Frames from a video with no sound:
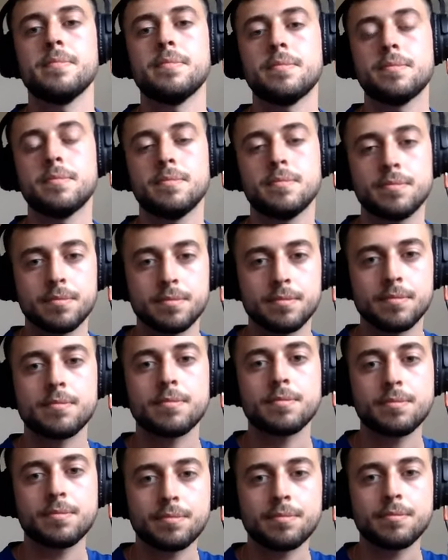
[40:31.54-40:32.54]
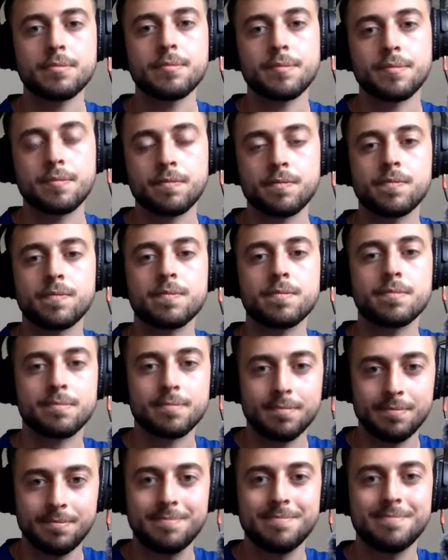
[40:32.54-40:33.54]

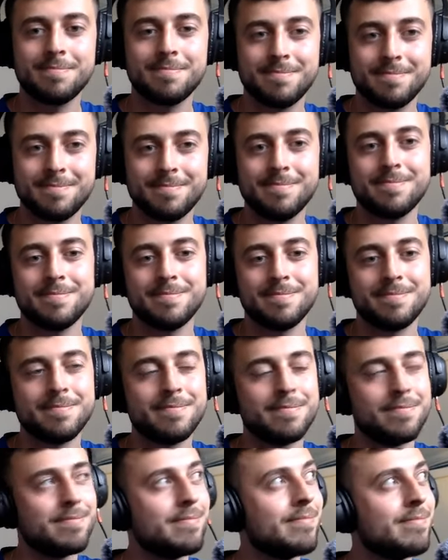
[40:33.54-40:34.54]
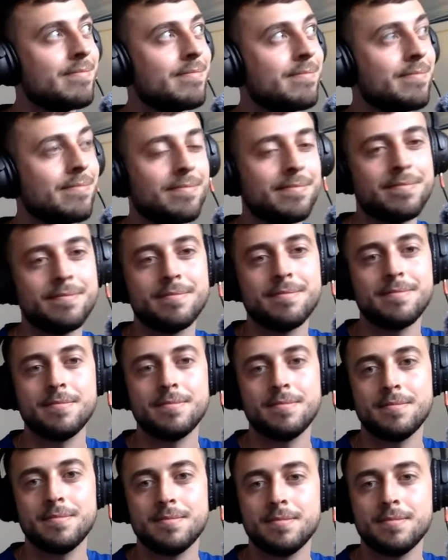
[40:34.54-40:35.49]
This person isn't speaking.